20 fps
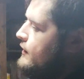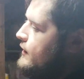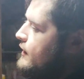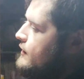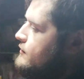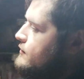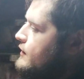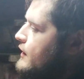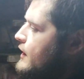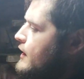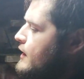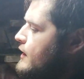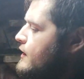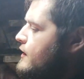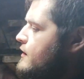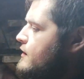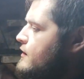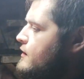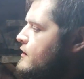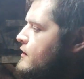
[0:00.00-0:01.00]
It's
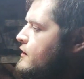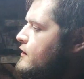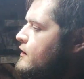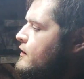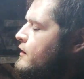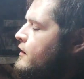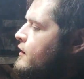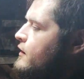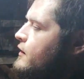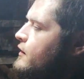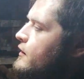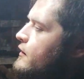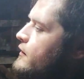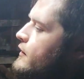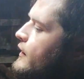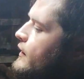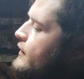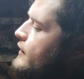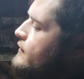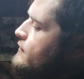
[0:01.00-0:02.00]
a,
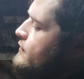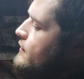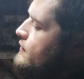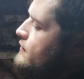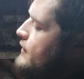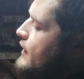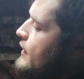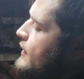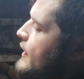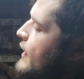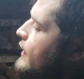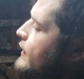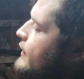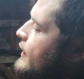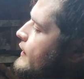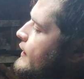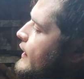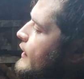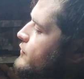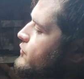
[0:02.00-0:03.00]
like it says
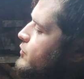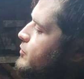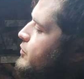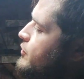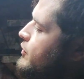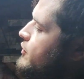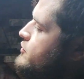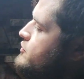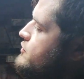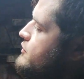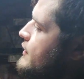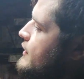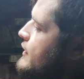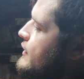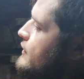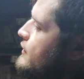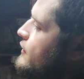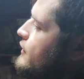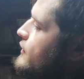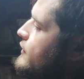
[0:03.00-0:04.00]
Anheuser-Busch
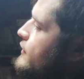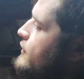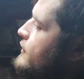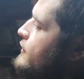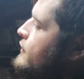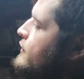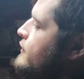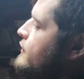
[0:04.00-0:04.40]
ink on it.